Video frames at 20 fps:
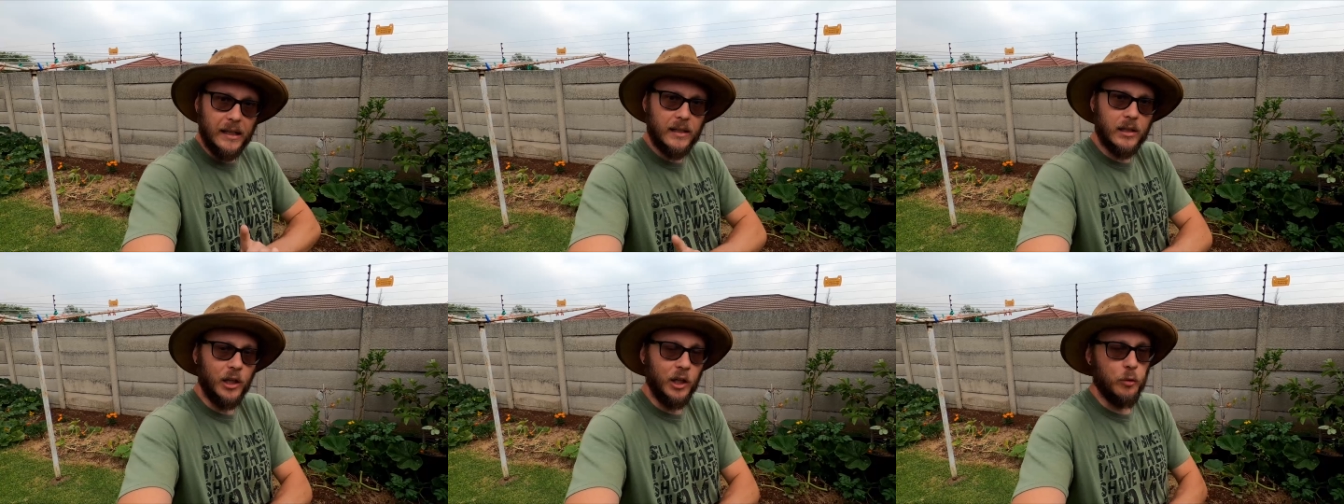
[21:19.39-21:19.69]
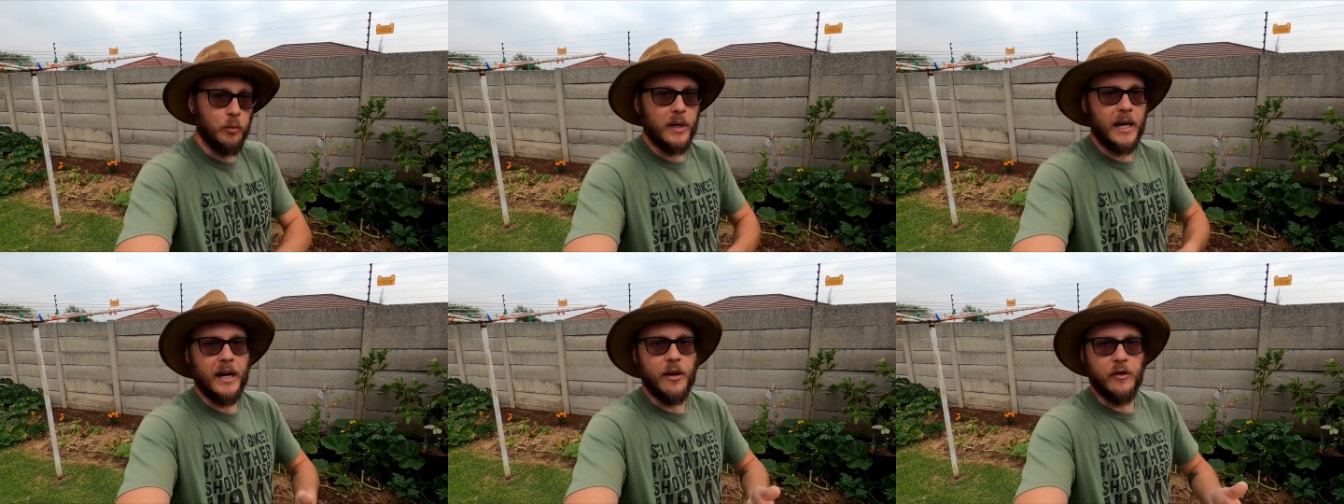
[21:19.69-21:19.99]
out a
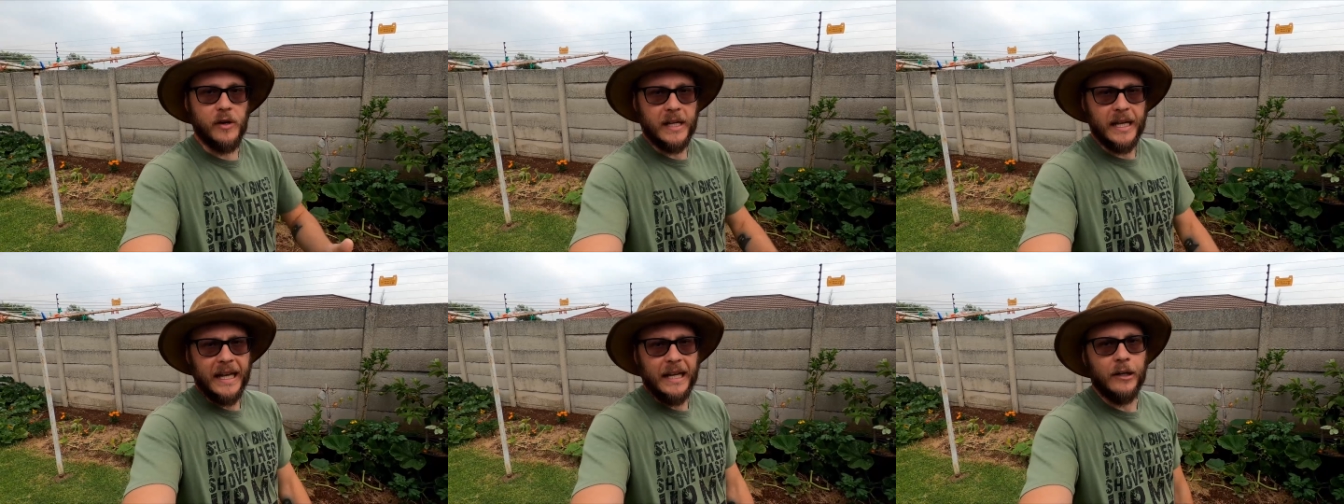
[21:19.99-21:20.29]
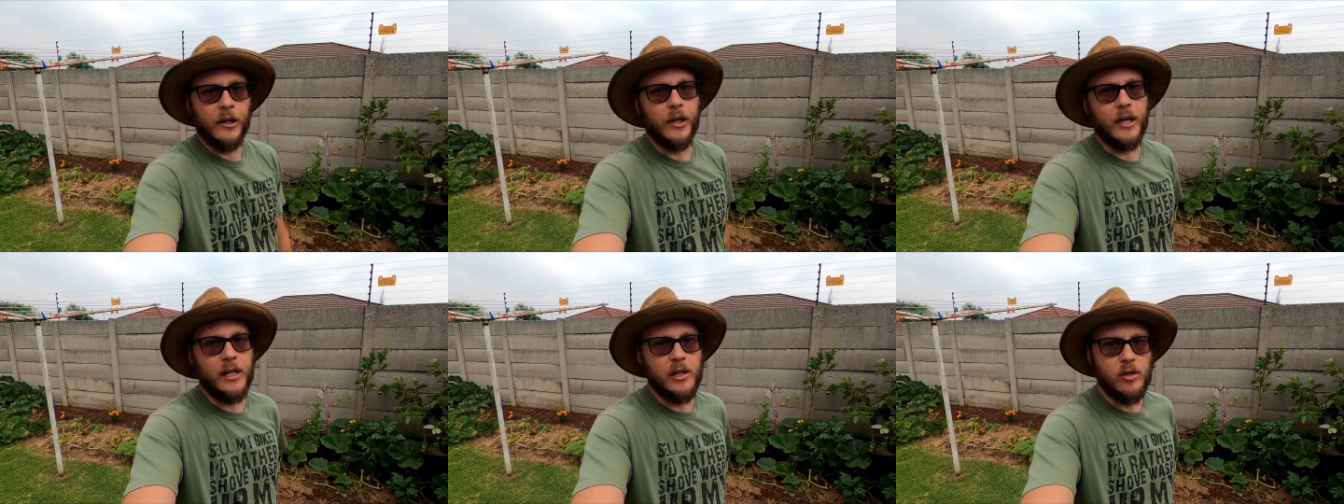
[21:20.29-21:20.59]
little bit and
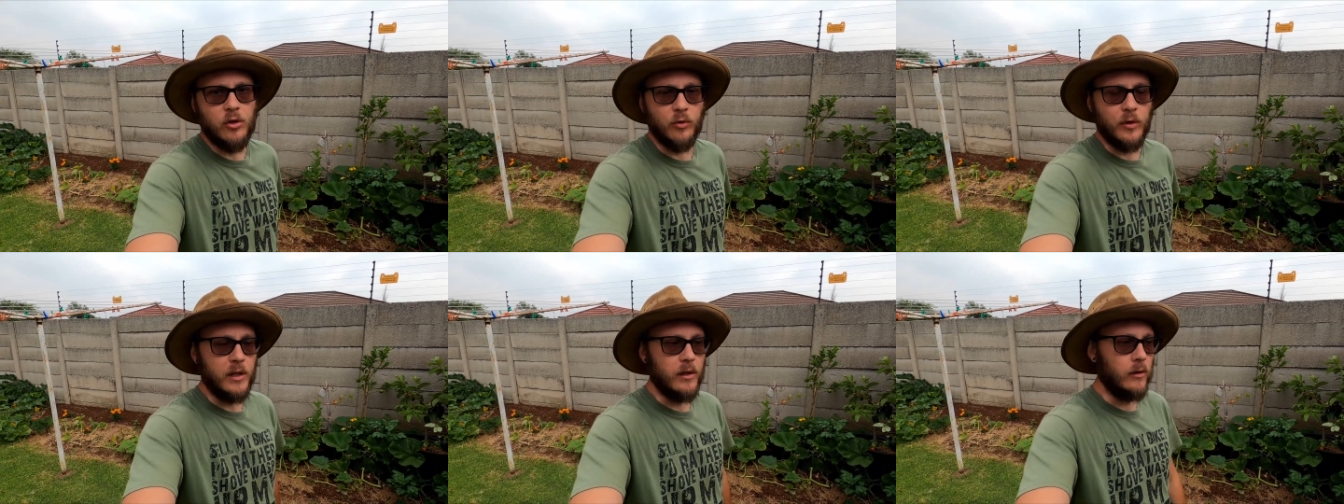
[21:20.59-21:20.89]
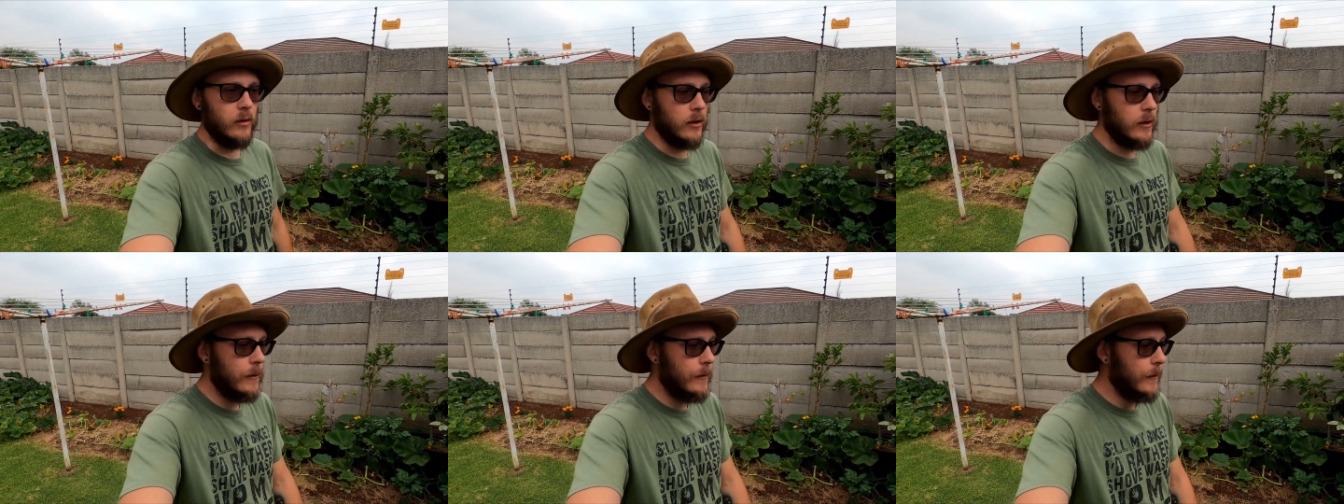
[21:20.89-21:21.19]
increase your
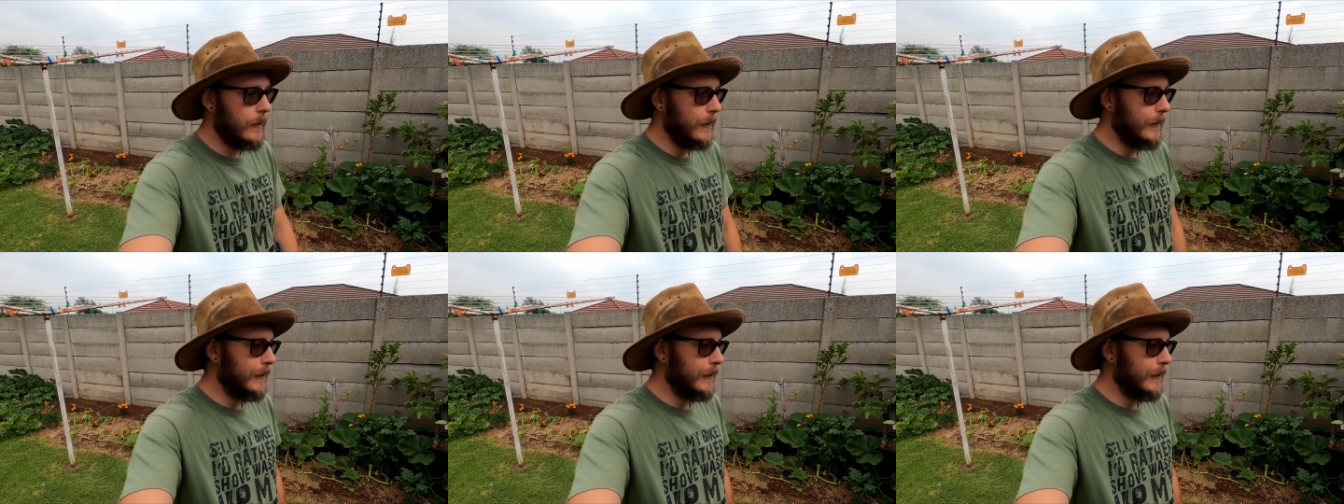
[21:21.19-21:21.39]
yield.